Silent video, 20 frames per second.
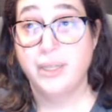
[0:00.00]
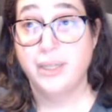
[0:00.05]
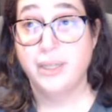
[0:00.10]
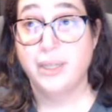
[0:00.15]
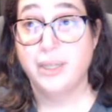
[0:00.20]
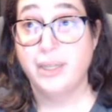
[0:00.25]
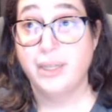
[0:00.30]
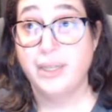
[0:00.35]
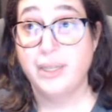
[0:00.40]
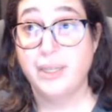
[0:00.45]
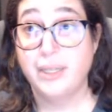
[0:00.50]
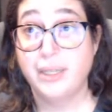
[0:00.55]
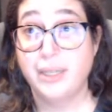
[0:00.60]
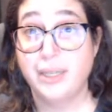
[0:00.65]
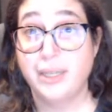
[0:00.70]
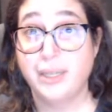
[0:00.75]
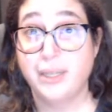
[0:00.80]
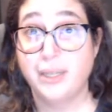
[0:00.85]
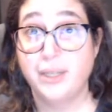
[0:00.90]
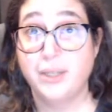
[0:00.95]
And,
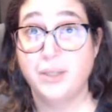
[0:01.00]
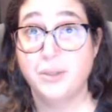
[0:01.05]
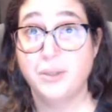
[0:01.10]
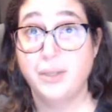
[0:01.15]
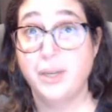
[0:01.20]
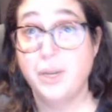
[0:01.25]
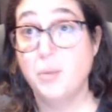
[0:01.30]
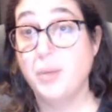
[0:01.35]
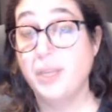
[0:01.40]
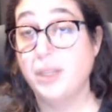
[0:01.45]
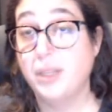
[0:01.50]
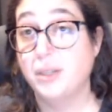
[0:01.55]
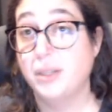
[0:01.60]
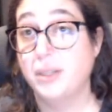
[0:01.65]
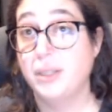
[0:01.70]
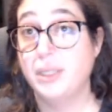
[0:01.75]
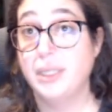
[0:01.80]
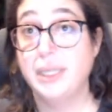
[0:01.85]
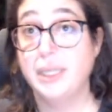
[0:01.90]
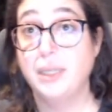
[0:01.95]
can we
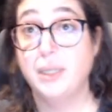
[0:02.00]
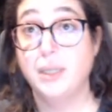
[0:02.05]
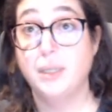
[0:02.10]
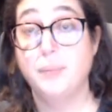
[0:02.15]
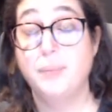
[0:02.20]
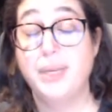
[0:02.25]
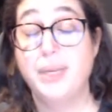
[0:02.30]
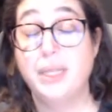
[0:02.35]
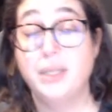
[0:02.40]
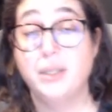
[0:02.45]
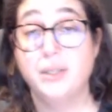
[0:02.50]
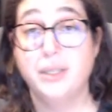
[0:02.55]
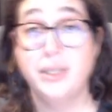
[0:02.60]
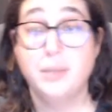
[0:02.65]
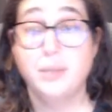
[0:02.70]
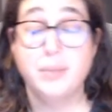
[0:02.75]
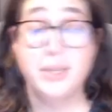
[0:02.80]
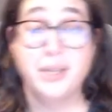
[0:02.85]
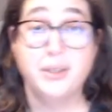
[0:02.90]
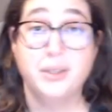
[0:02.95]
be learning
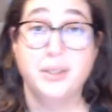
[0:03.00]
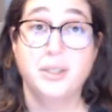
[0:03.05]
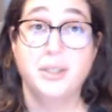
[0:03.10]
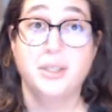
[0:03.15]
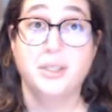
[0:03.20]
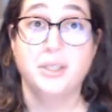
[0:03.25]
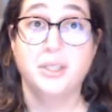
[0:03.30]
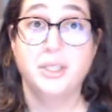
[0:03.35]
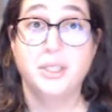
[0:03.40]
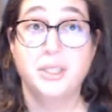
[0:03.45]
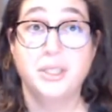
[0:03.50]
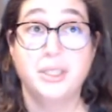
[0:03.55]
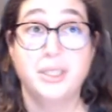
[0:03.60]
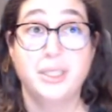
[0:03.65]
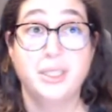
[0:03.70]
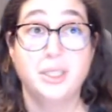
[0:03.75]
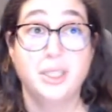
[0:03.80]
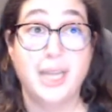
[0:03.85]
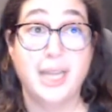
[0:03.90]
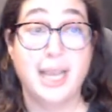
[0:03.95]
about their cultures
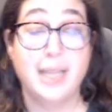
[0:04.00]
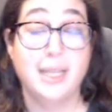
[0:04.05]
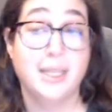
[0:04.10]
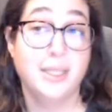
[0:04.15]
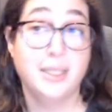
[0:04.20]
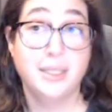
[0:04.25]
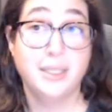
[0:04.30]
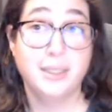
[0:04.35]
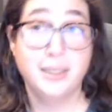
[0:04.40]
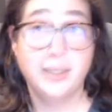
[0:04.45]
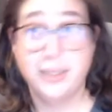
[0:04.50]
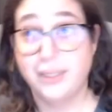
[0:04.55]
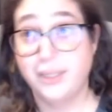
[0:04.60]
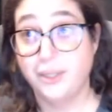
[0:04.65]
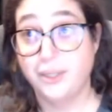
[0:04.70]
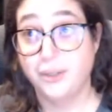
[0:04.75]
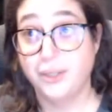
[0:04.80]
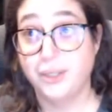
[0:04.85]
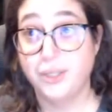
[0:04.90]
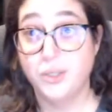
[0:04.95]
and challenges to
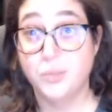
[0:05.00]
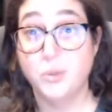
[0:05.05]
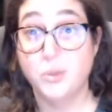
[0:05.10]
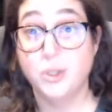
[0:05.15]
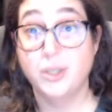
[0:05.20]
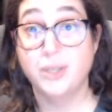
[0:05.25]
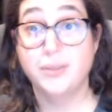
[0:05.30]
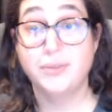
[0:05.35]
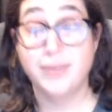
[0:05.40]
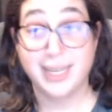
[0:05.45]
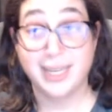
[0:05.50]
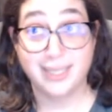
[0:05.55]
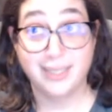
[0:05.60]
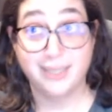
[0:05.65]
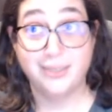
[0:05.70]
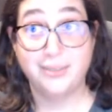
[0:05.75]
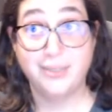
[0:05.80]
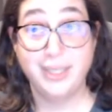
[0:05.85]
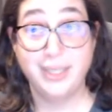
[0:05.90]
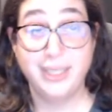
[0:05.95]
do this more
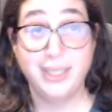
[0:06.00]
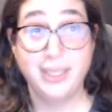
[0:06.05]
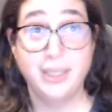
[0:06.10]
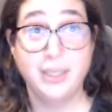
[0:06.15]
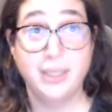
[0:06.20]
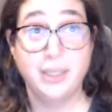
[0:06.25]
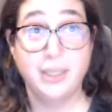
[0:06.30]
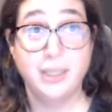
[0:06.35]
effectively?